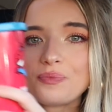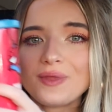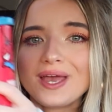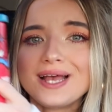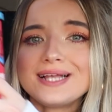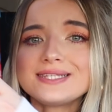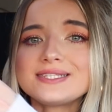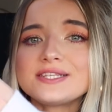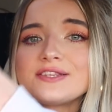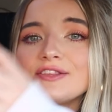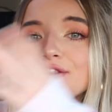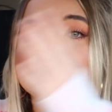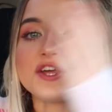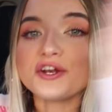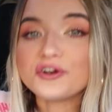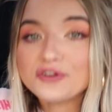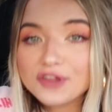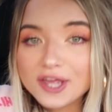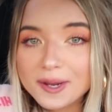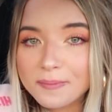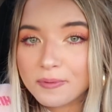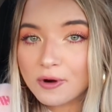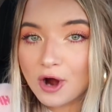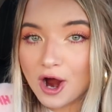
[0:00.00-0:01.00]
it's
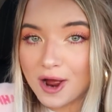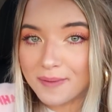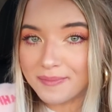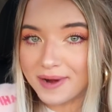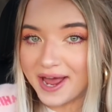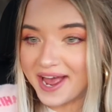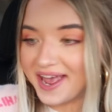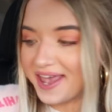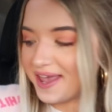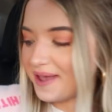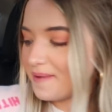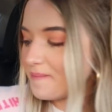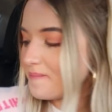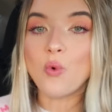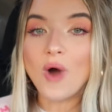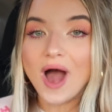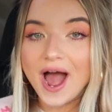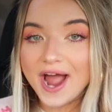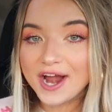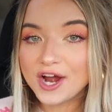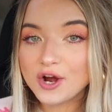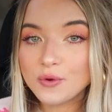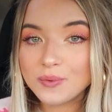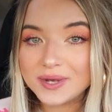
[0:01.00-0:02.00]
literally prom night.
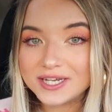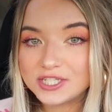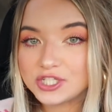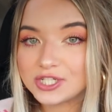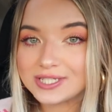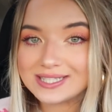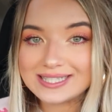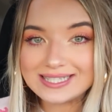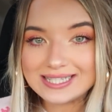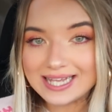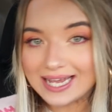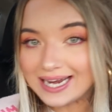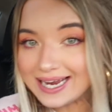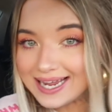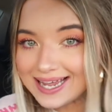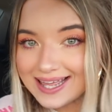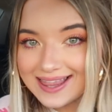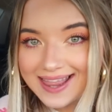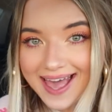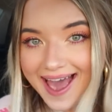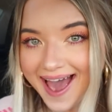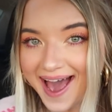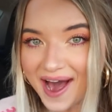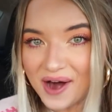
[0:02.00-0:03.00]
Why are we just sitting
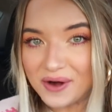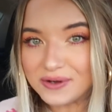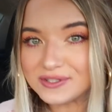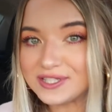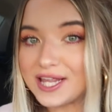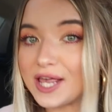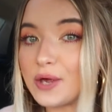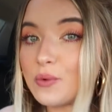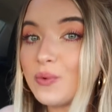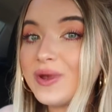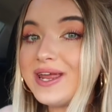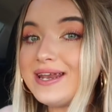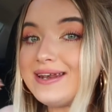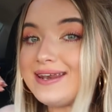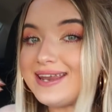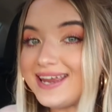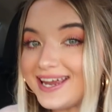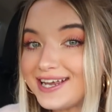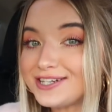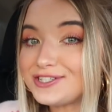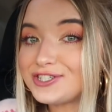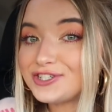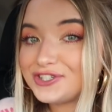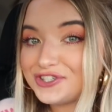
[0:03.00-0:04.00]
in the house? Like, we
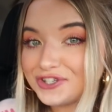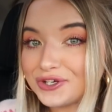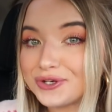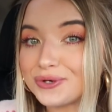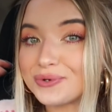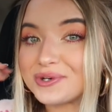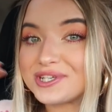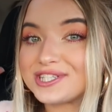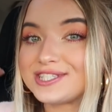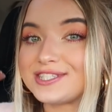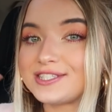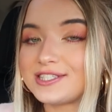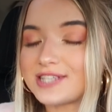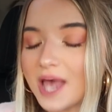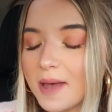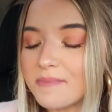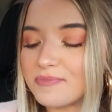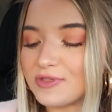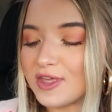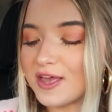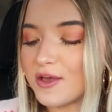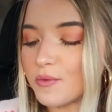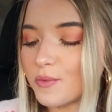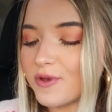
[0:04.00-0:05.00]
need to do
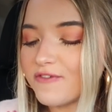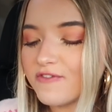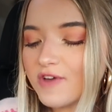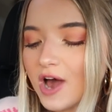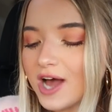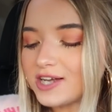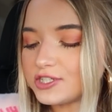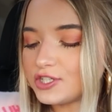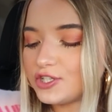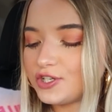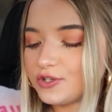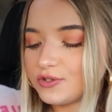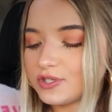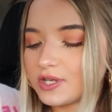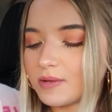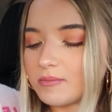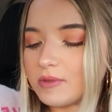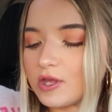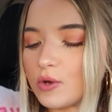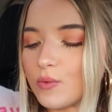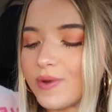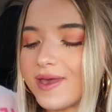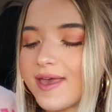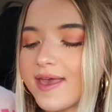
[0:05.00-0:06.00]
something. We've got to do
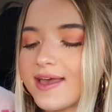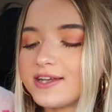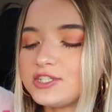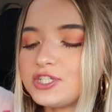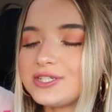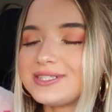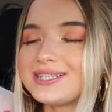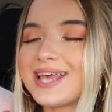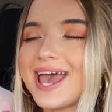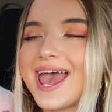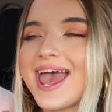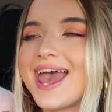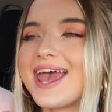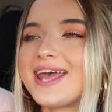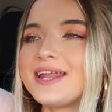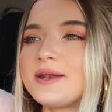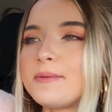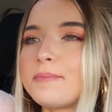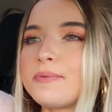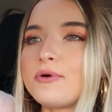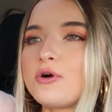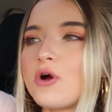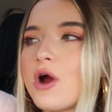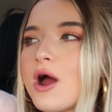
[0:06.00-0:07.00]
something. We can't just
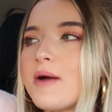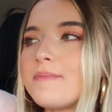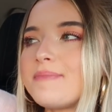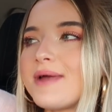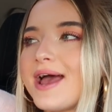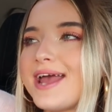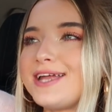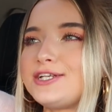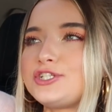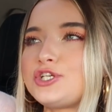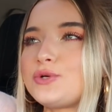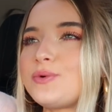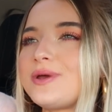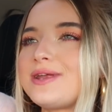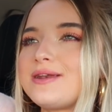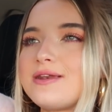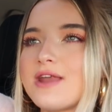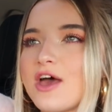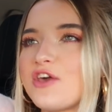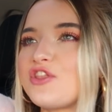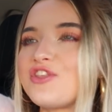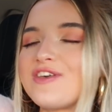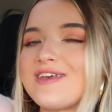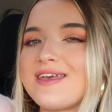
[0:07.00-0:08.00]
end prom night doing
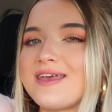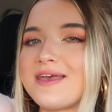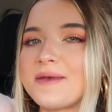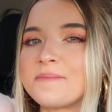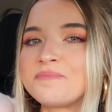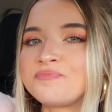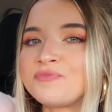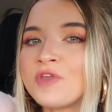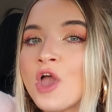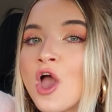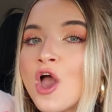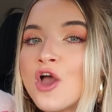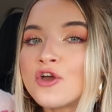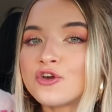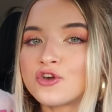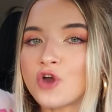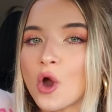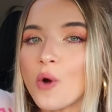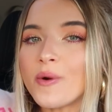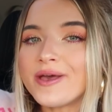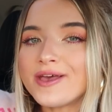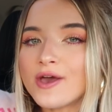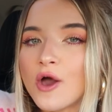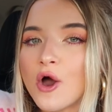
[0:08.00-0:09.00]
nothing,
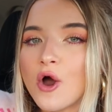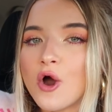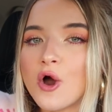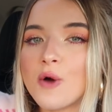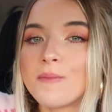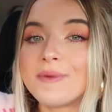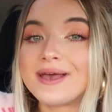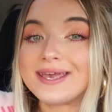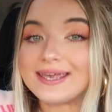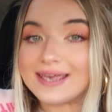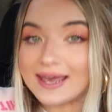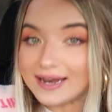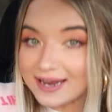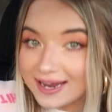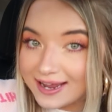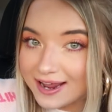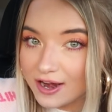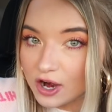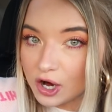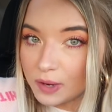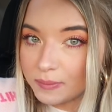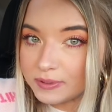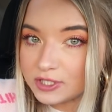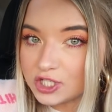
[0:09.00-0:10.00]
going home, getting
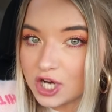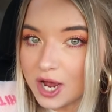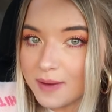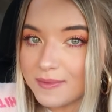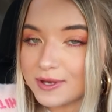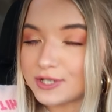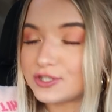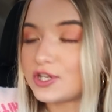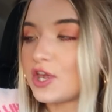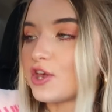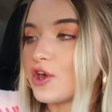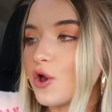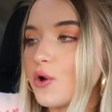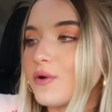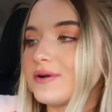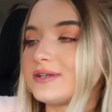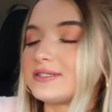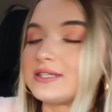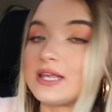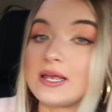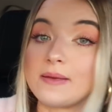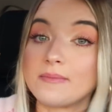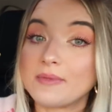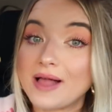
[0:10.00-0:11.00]
in our pajamas, and going to
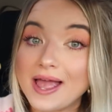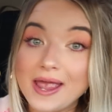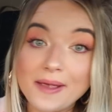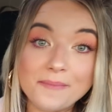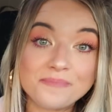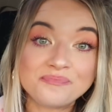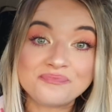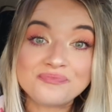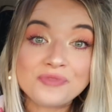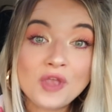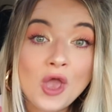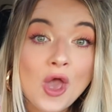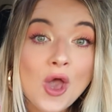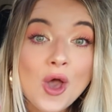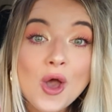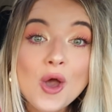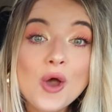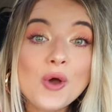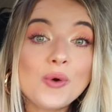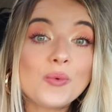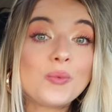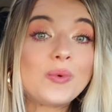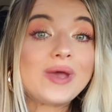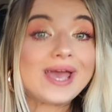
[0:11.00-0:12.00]
sleep. Like,
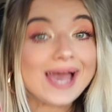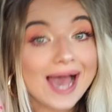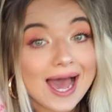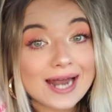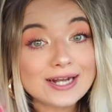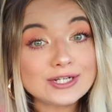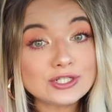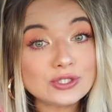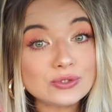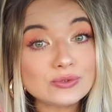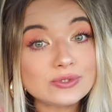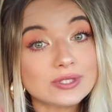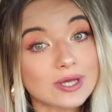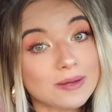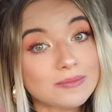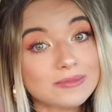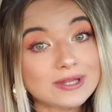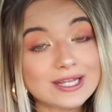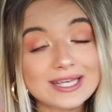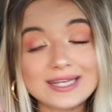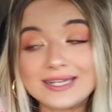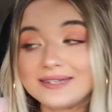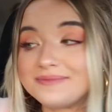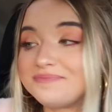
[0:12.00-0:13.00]
we gotta do
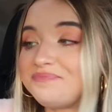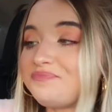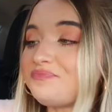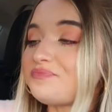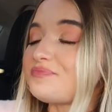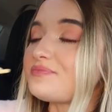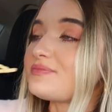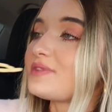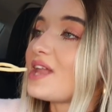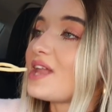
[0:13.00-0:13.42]
something.